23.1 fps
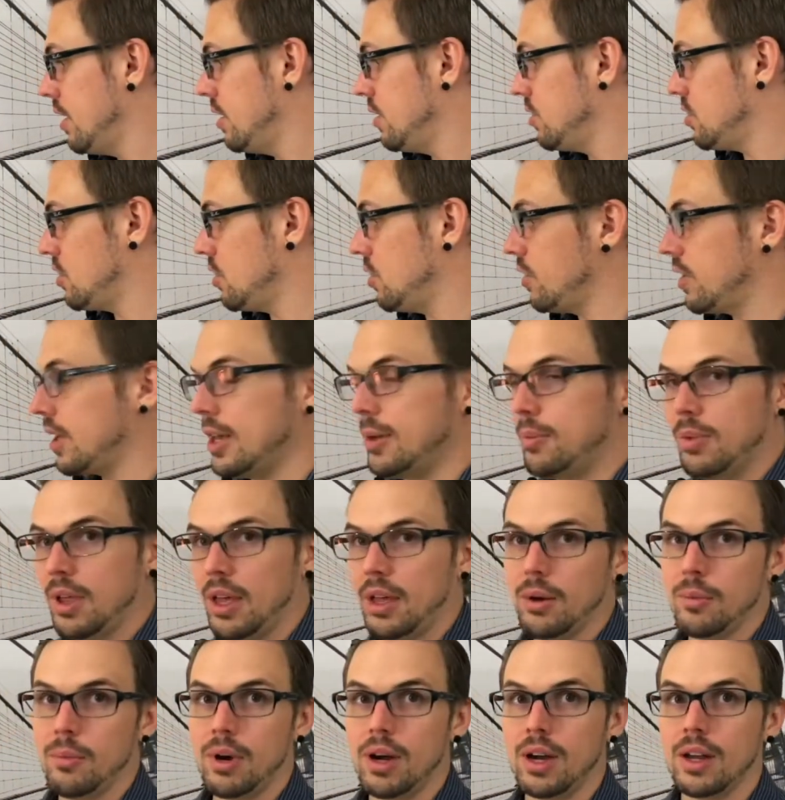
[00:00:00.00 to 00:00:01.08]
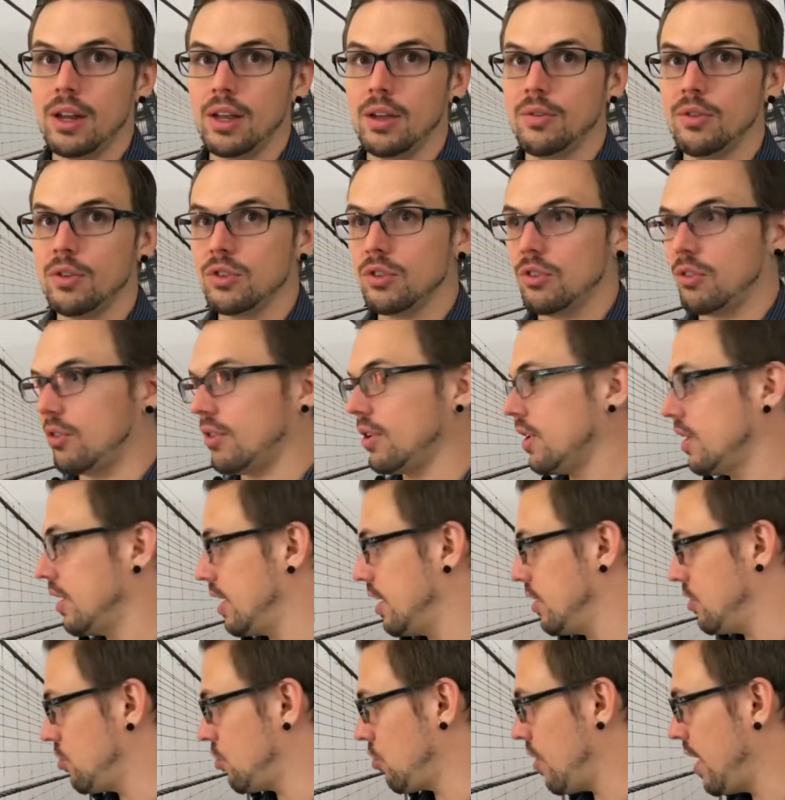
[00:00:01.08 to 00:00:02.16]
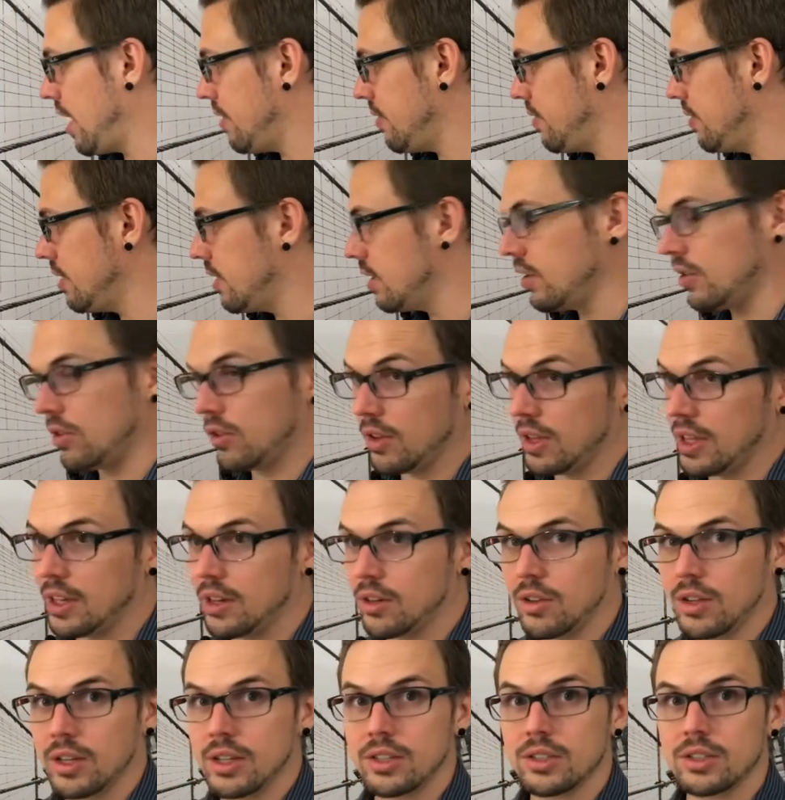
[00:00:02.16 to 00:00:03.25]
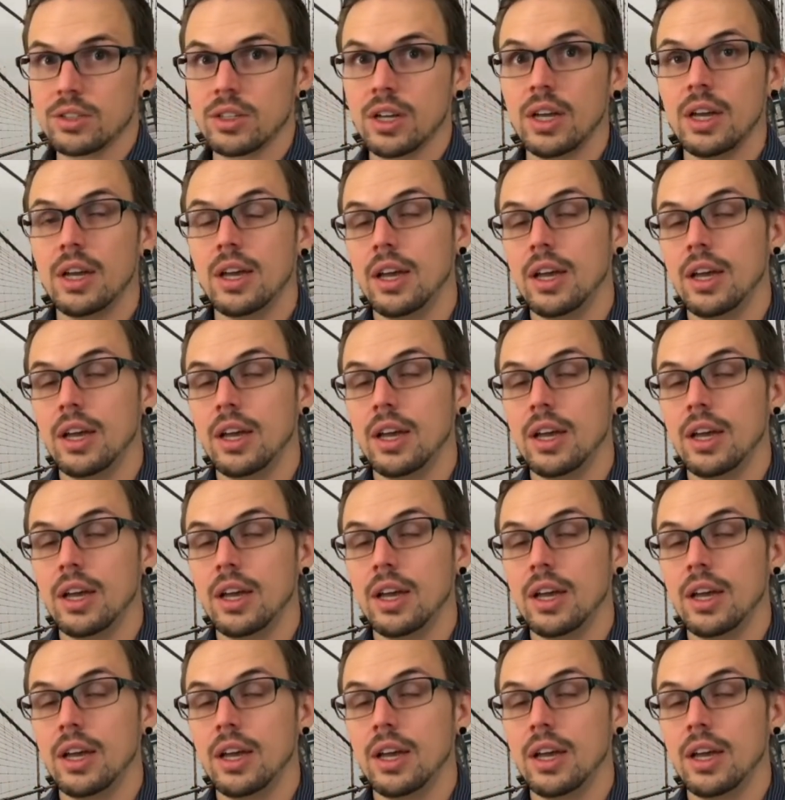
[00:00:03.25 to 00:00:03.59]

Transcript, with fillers: So keep that in mind if you're just looking to get traffic, link clicks.